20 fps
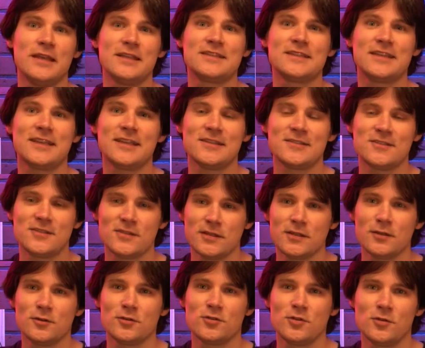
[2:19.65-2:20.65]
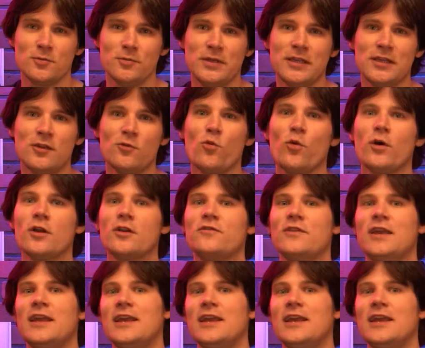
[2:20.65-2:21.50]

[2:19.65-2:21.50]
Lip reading: is considered to be one of